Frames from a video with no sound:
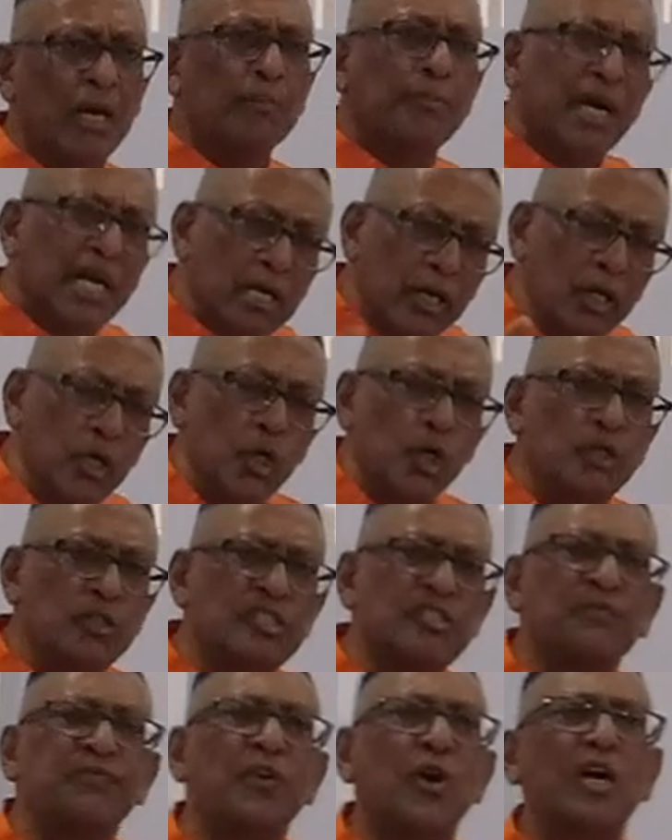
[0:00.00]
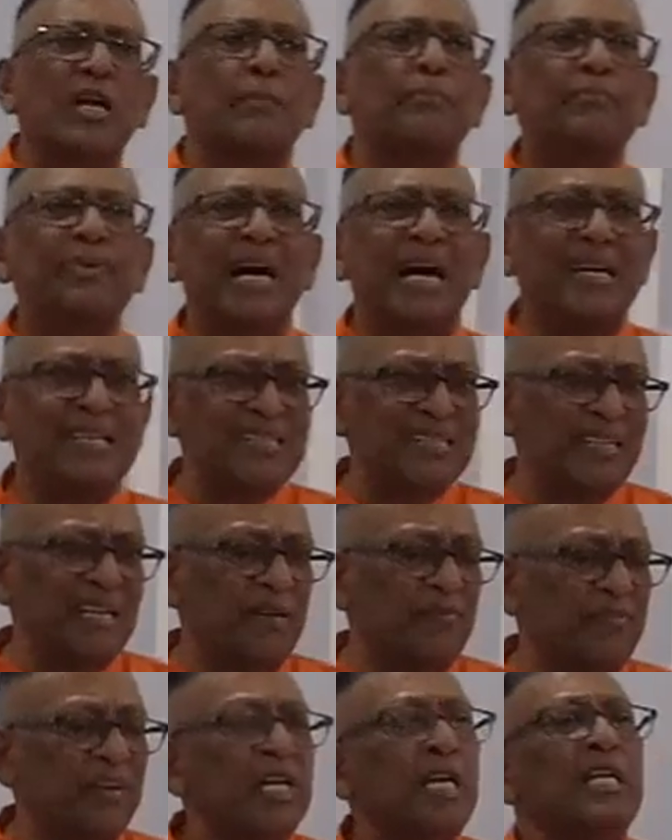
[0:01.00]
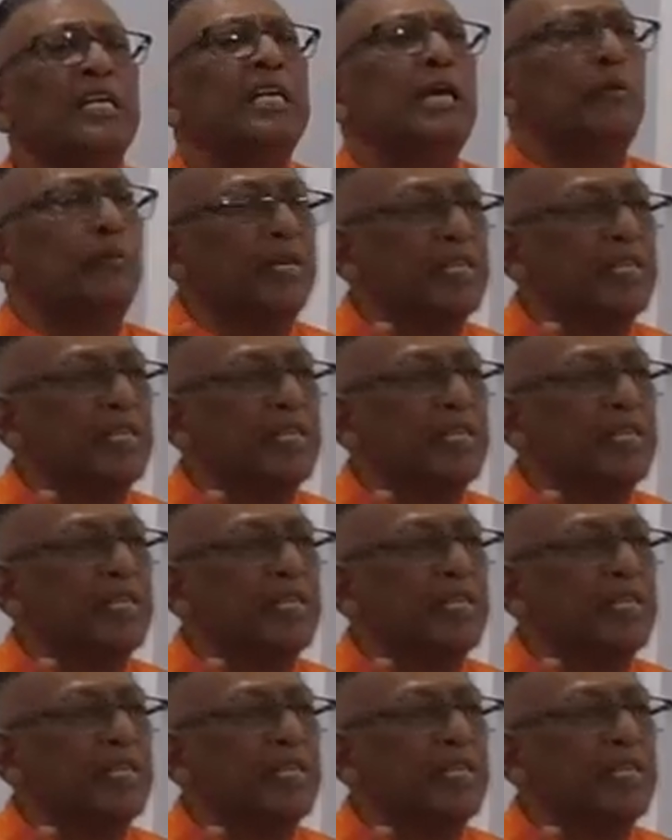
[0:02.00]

but looks for a positive. There